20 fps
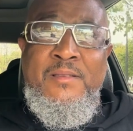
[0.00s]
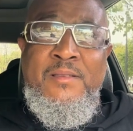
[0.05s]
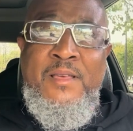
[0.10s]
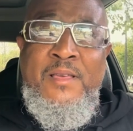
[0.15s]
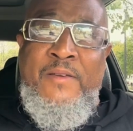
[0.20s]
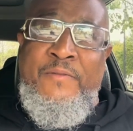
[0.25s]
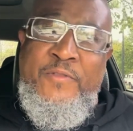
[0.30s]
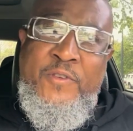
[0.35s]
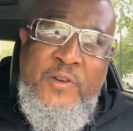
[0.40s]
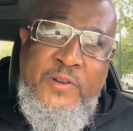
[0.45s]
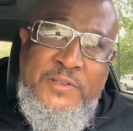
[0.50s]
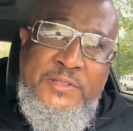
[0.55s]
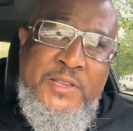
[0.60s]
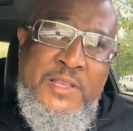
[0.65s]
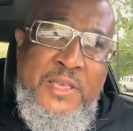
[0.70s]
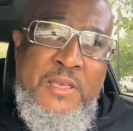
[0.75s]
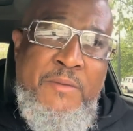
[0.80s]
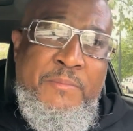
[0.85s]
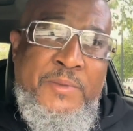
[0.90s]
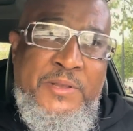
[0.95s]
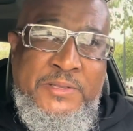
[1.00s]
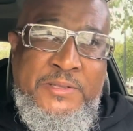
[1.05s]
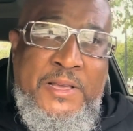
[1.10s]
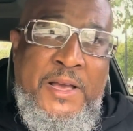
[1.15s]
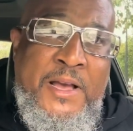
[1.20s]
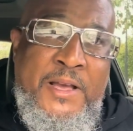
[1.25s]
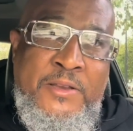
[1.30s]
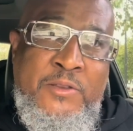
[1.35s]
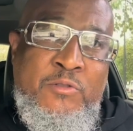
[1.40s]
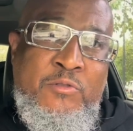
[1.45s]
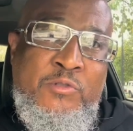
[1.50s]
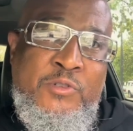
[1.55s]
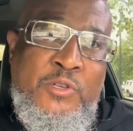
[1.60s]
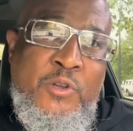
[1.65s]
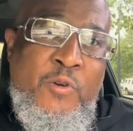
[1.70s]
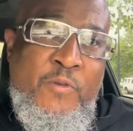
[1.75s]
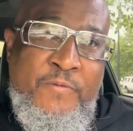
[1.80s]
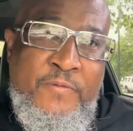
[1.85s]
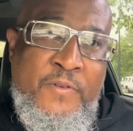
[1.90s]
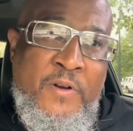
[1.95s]
if your team has gotten you
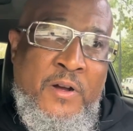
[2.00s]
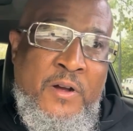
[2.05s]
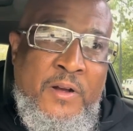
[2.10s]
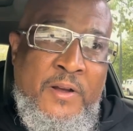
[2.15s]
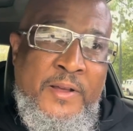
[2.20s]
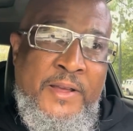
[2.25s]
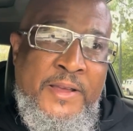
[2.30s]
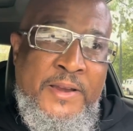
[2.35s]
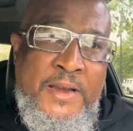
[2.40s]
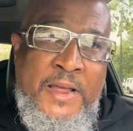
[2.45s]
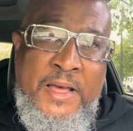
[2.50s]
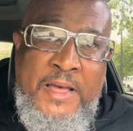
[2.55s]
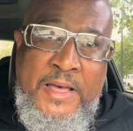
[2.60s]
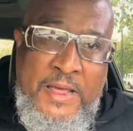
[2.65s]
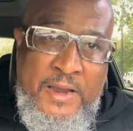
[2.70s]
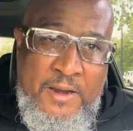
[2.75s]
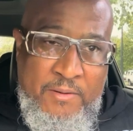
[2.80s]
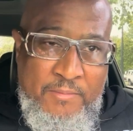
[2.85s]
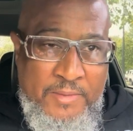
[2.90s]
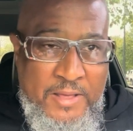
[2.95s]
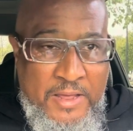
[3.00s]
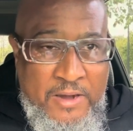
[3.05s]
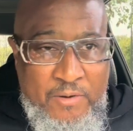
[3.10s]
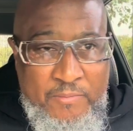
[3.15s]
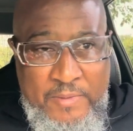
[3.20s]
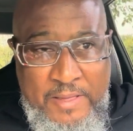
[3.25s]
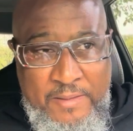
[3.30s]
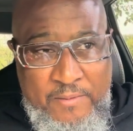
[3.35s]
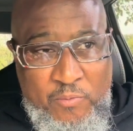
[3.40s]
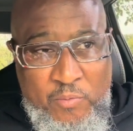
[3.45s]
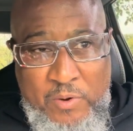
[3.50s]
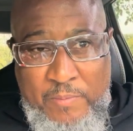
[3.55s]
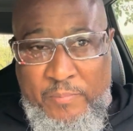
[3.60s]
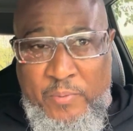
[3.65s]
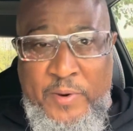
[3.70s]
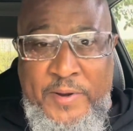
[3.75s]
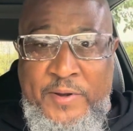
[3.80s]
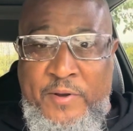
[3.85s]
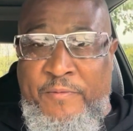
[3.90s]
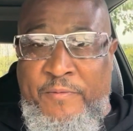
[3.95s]
so far, and I don't want to
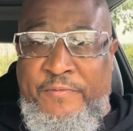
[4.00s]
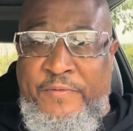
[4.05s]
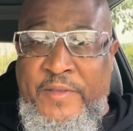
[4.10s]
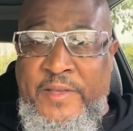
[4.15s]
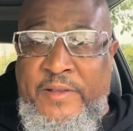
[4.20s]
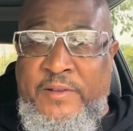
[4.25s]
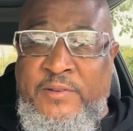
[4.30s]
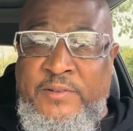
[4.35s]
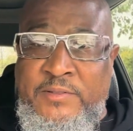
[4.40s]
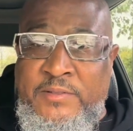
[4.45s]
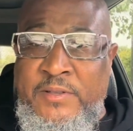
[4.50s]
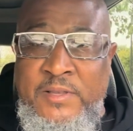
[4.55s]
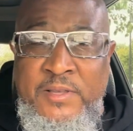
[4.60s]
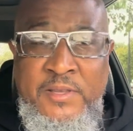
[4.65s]
point no fingers,